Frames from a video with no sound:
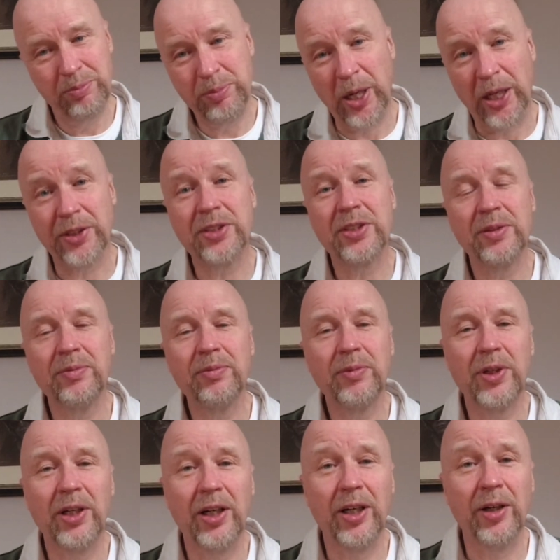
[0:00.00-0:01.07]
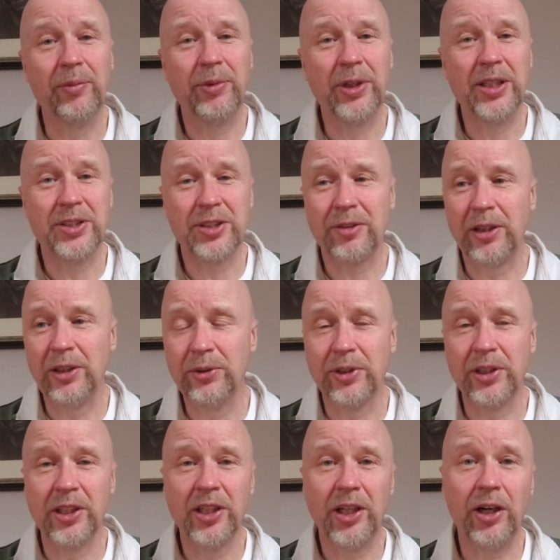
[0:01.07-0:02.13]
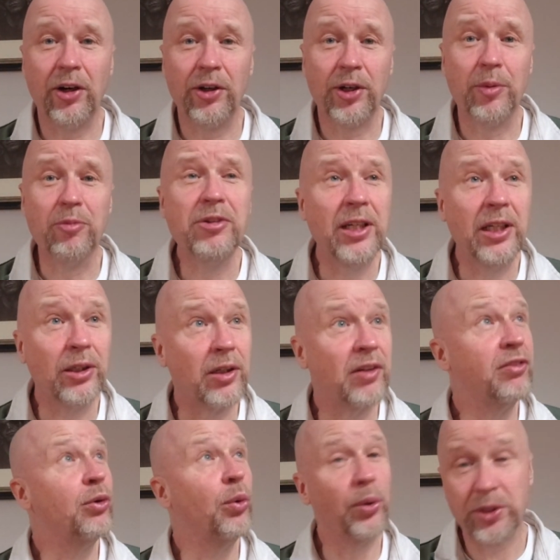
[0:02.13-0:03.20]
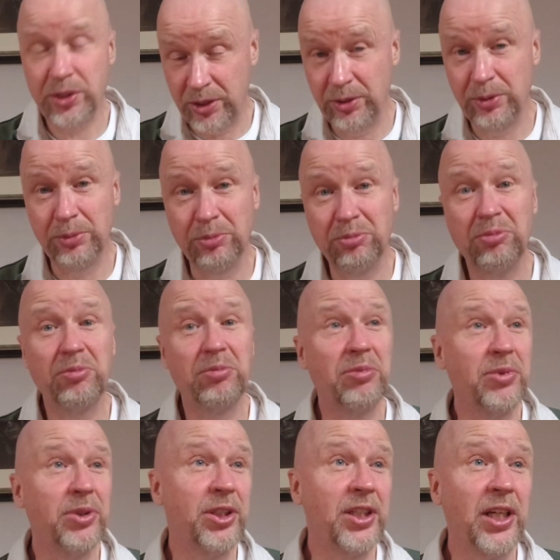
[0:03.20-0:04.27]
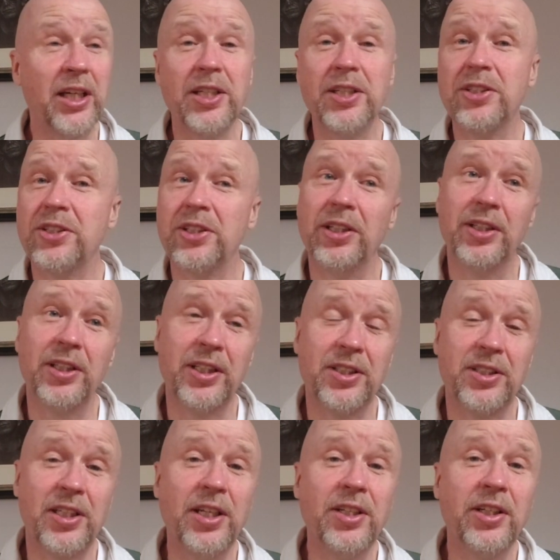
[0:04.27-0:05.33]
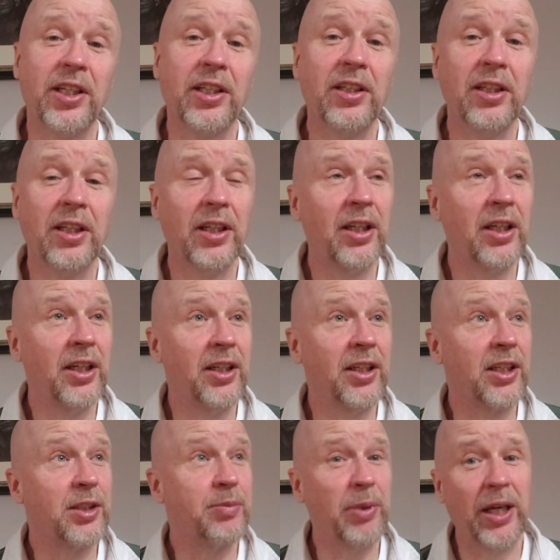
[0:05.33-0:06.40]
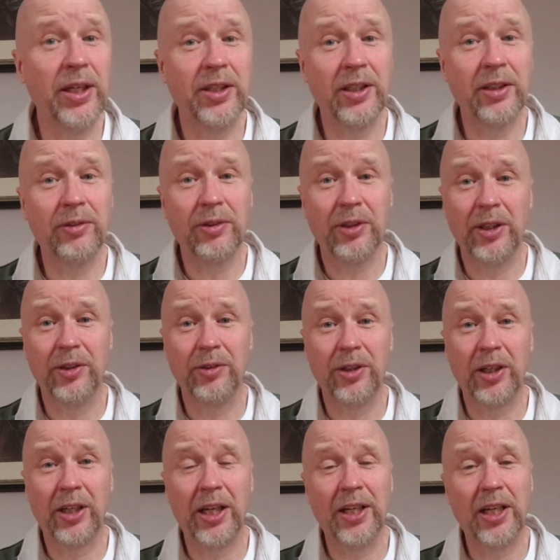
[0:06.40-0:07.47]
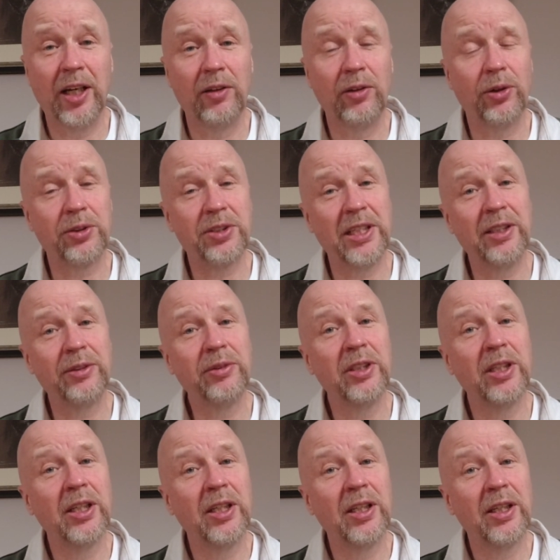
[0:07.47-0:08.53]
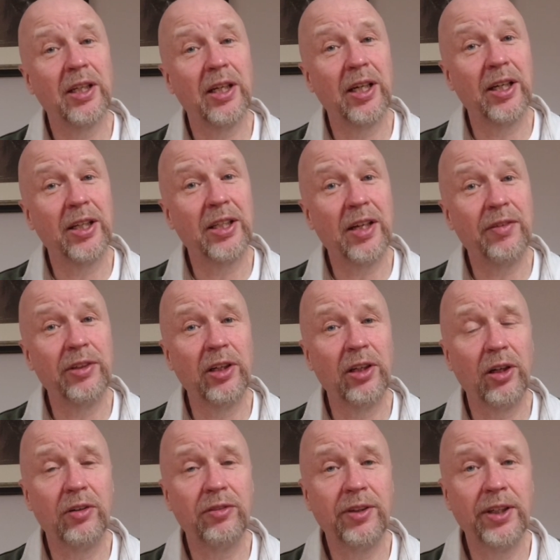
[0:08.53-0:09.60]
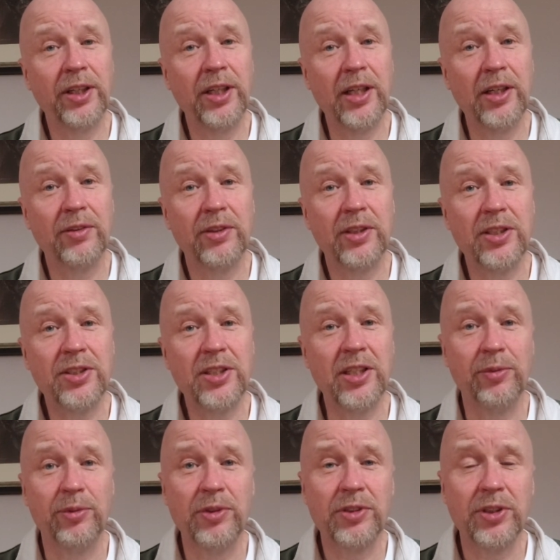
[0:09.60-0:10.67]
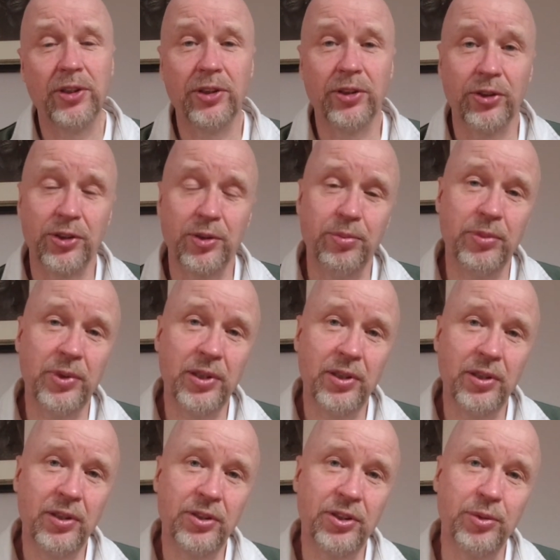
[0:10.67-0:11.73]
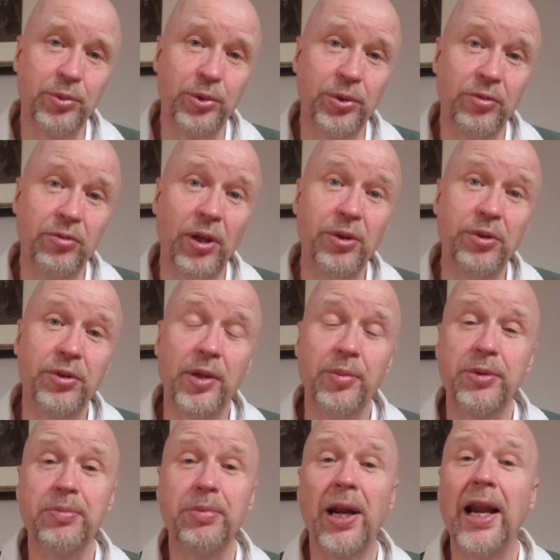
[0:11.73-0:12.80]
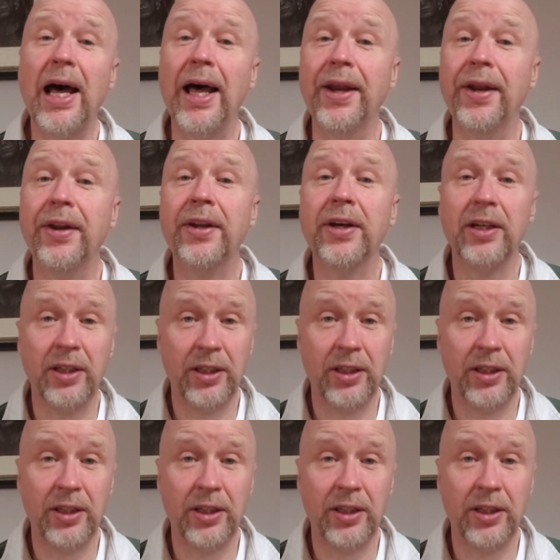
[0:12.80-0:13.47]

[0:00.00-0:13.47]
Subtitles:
But it's a great looking car, and I'm really looking forward to the days expanding and getting out of lockdown, and having a lot of fun in it this year. We've certainly got some good road trips planned.